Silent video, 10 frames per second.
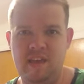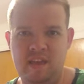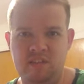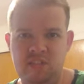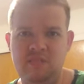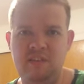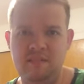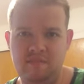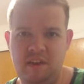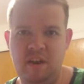And she's
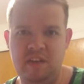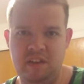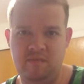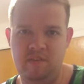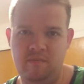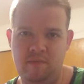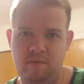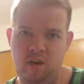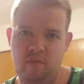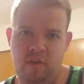like very different from
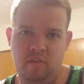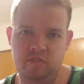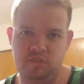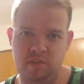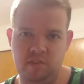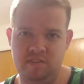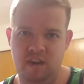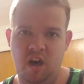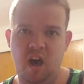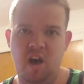all the other students
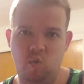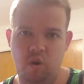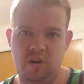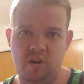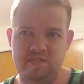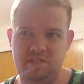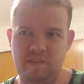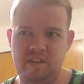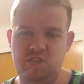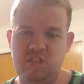at Hogwarts.
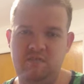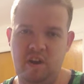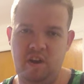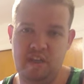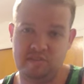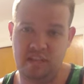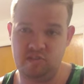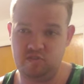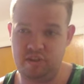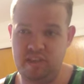Like she's very
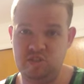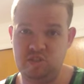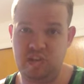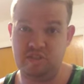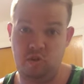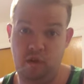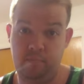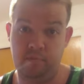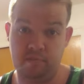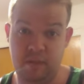eccentric and she has her
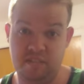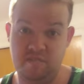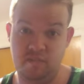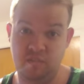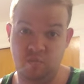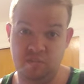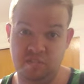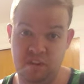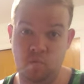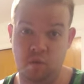own perspective on the
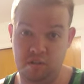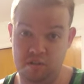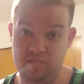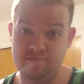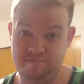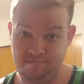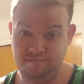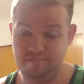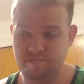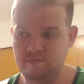wizarding world.
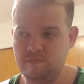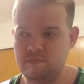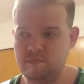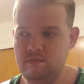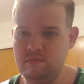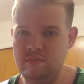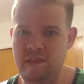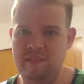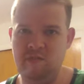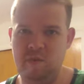
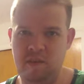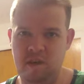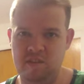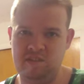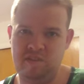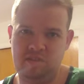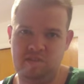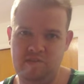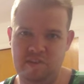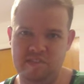And then we also
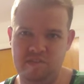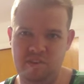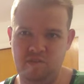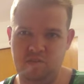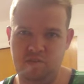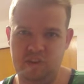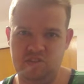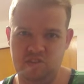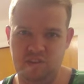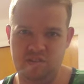meet these new
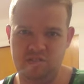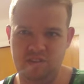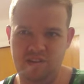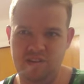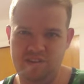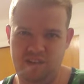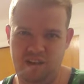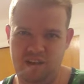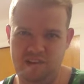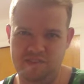creatures
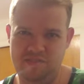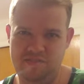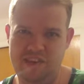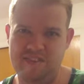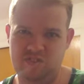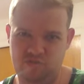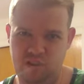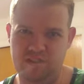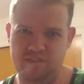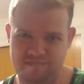called
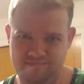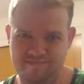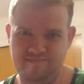Thestrals.